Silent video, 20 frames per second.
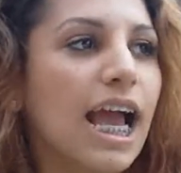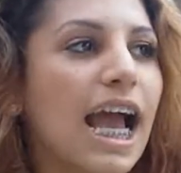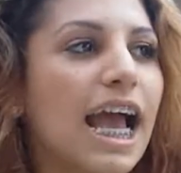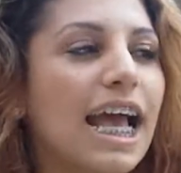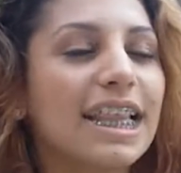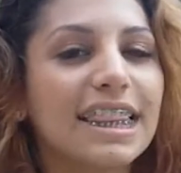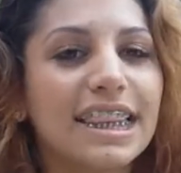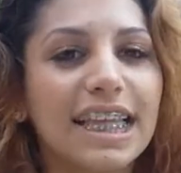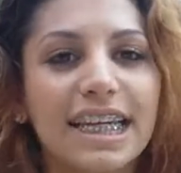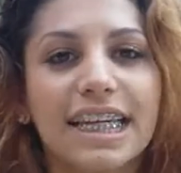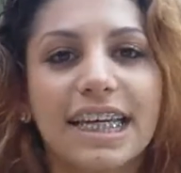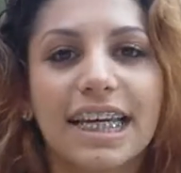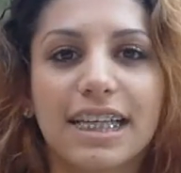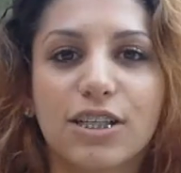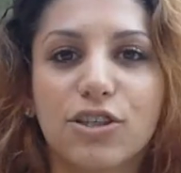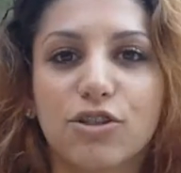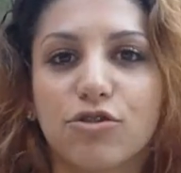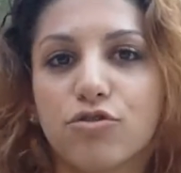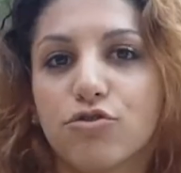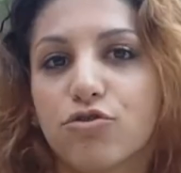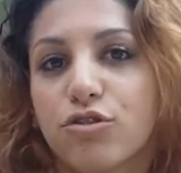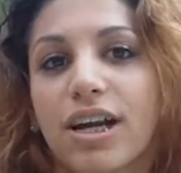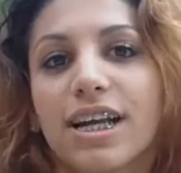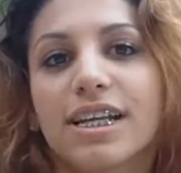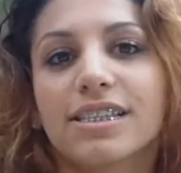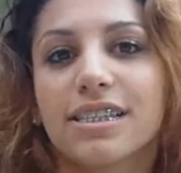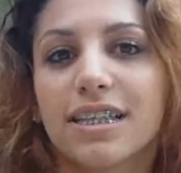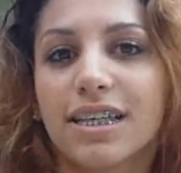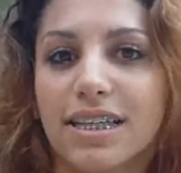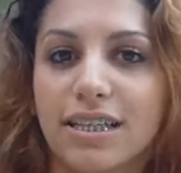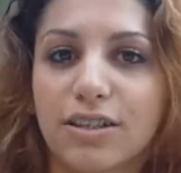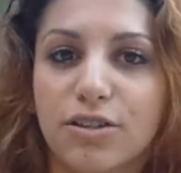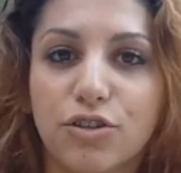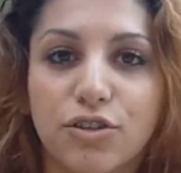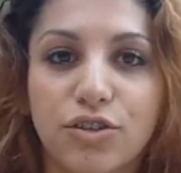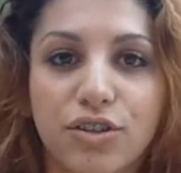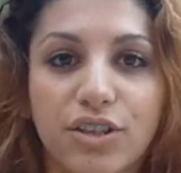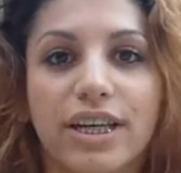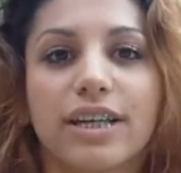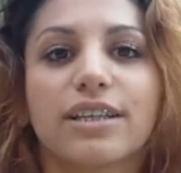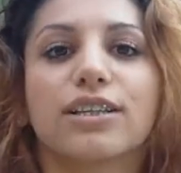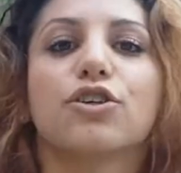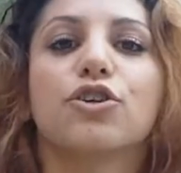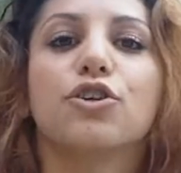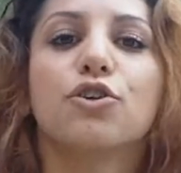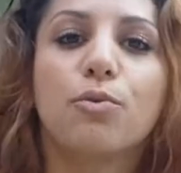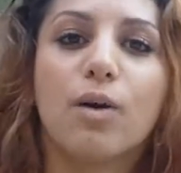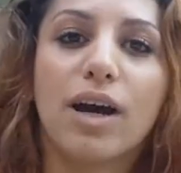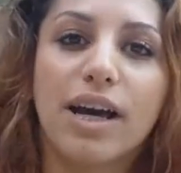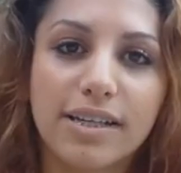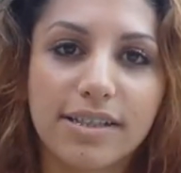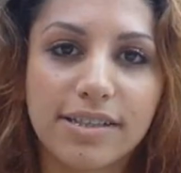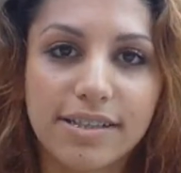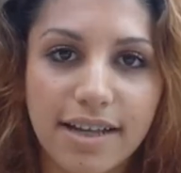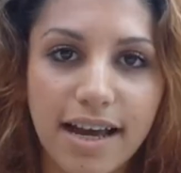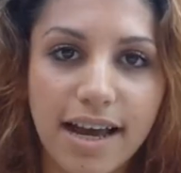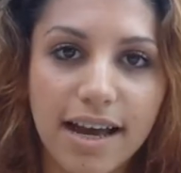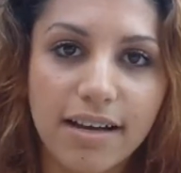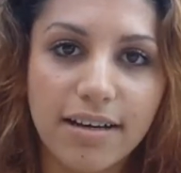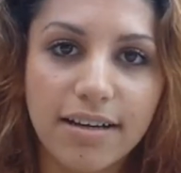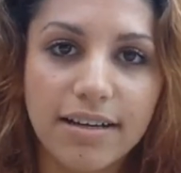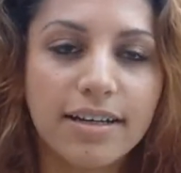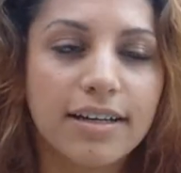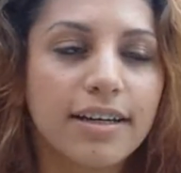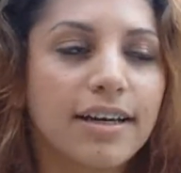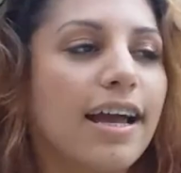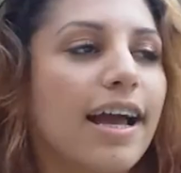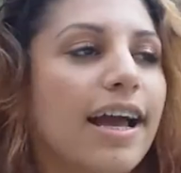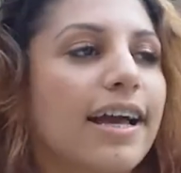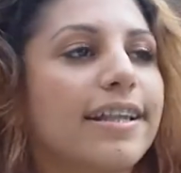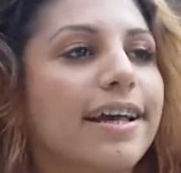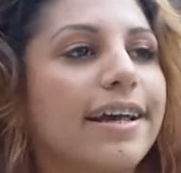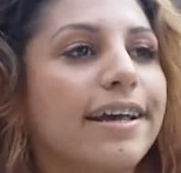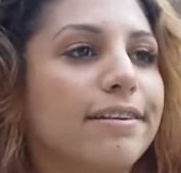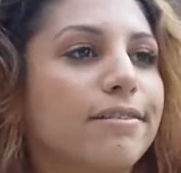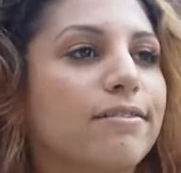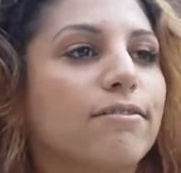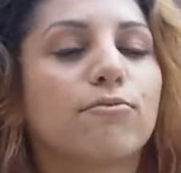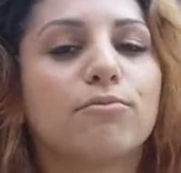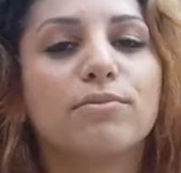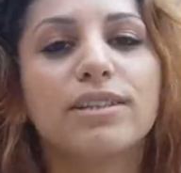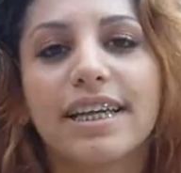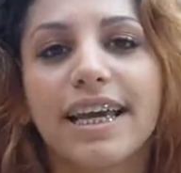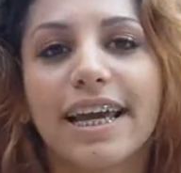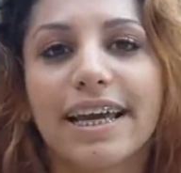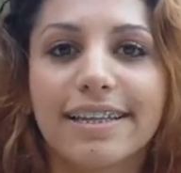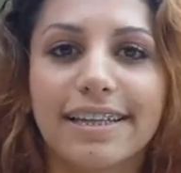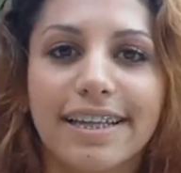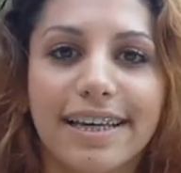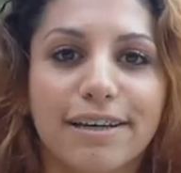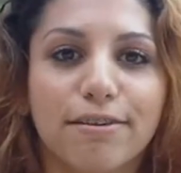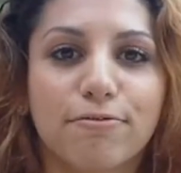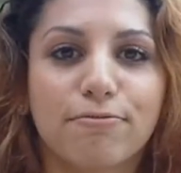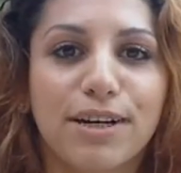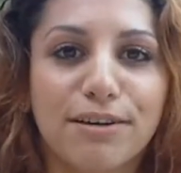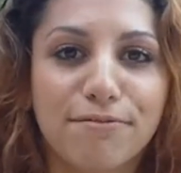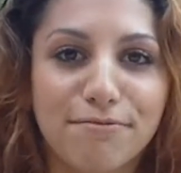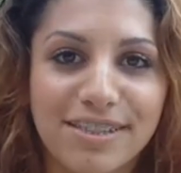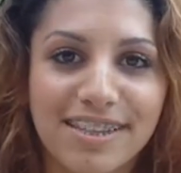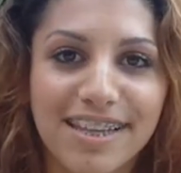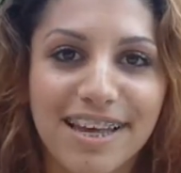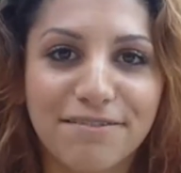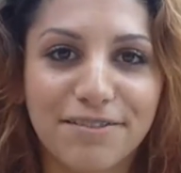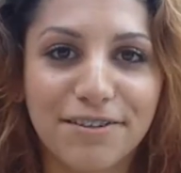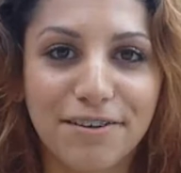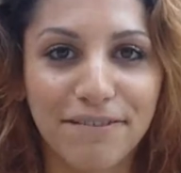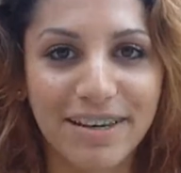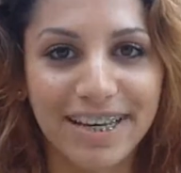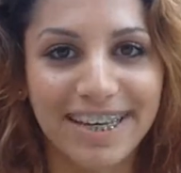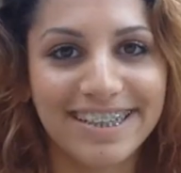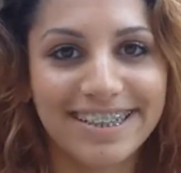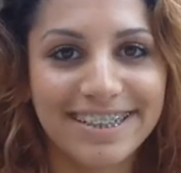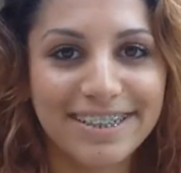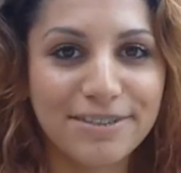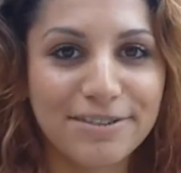and then it gets translated to like the US style, and then we get like whatever's left of it.